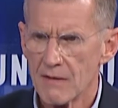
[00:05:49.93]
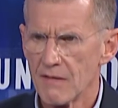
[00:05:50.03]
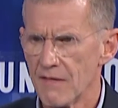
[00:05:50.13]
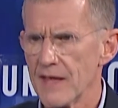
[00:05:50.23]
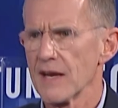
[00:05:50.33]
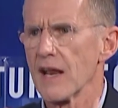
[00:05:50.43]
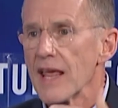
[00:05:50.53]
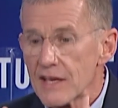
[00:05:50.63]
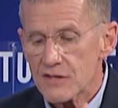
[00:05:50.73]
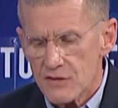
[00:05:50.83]
then
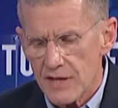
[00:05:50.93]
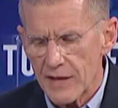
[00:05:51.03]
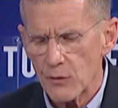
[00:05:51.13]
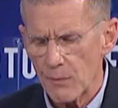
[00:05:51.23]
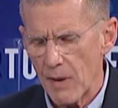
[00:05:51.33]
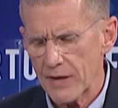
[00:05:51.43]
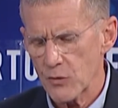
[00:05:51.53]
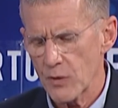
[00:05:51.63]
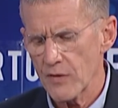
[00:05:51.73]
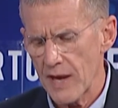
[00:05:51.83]
later, later in my
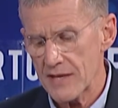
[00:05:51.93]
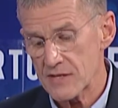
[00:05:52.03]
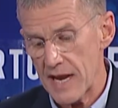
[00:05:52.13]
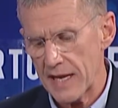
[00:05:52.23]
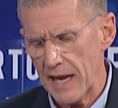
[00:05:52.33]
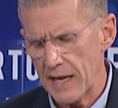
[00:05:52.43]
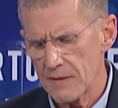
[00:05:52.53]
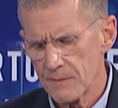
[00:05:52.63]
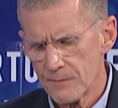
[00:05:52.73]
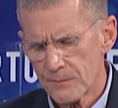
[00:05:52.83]
career, the last decade,